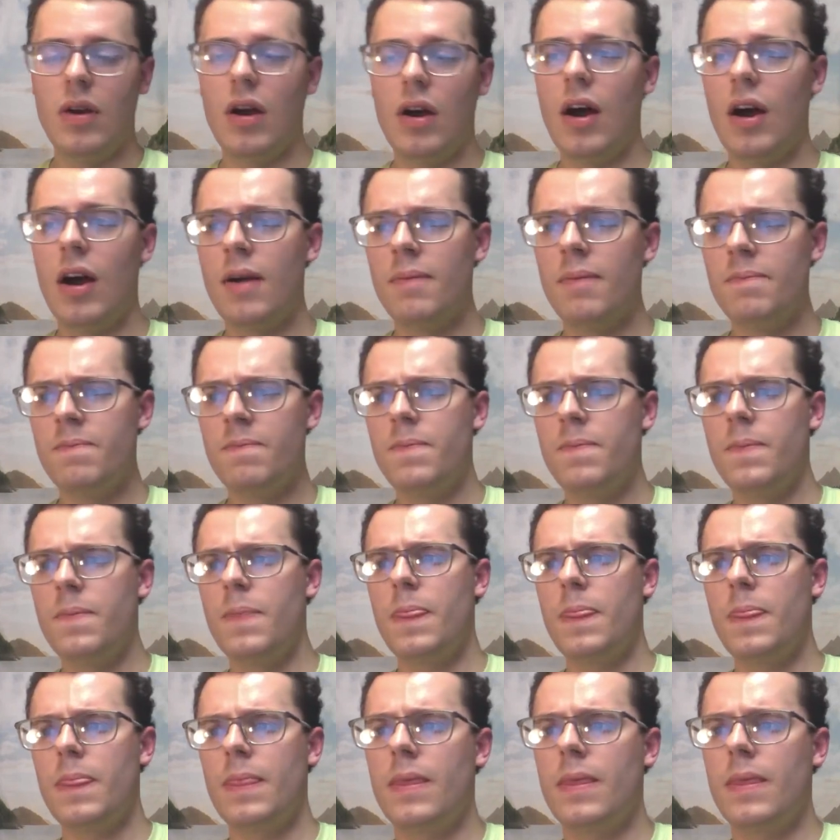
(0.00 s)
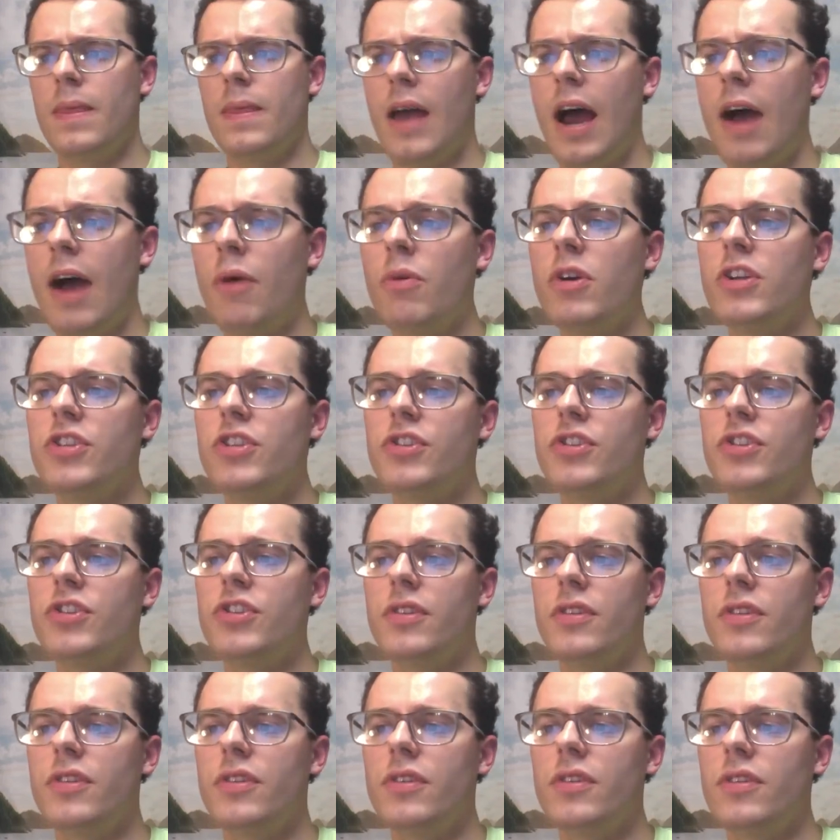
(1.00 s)
I wish.
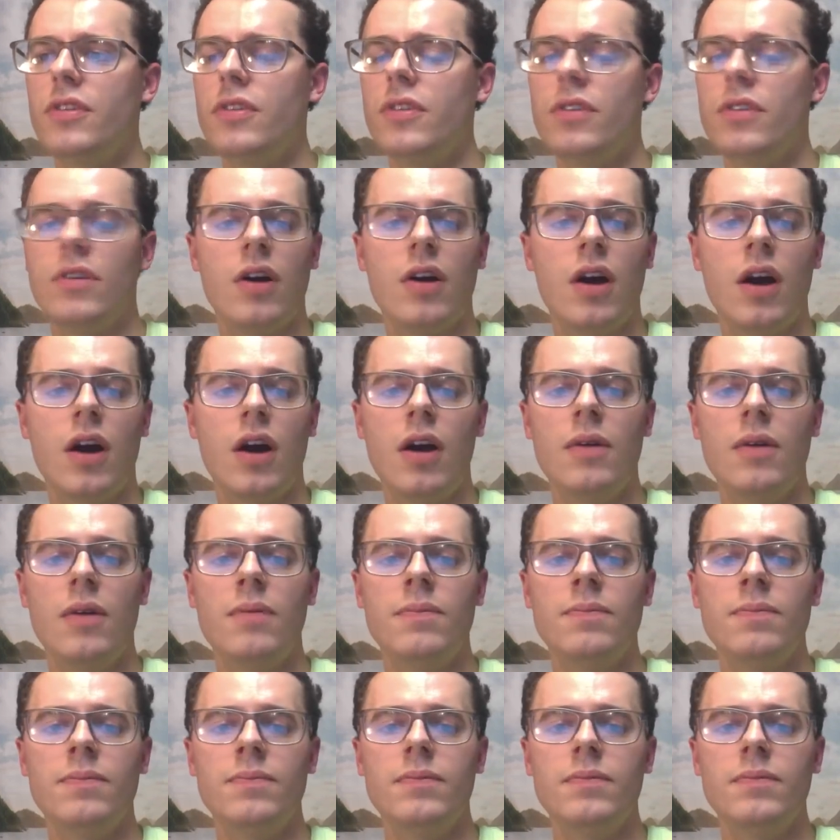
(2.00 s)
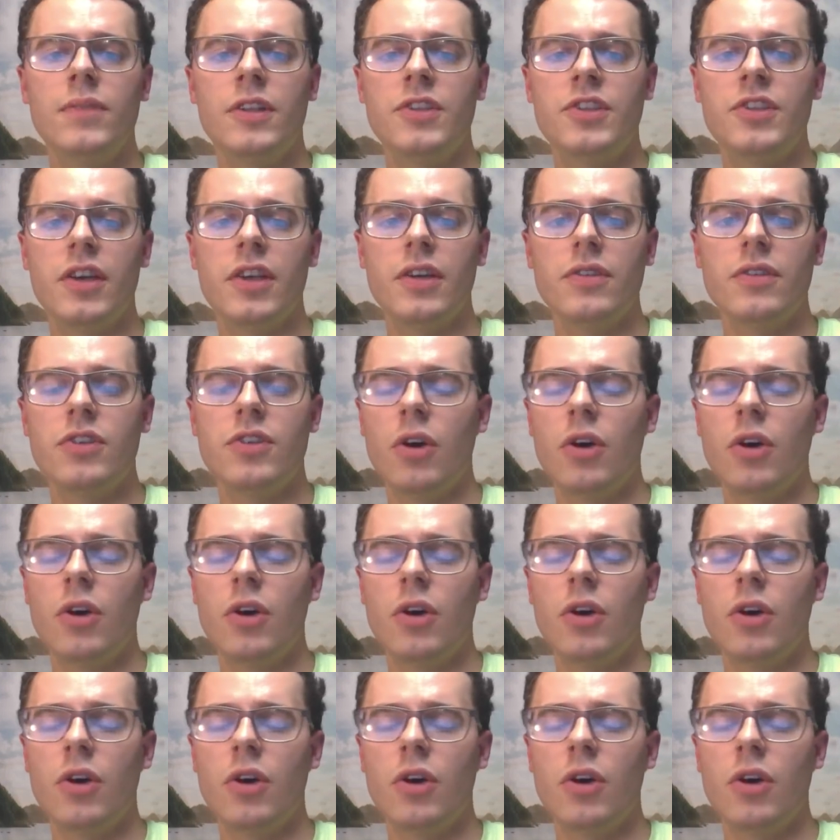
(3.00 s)
Let's see.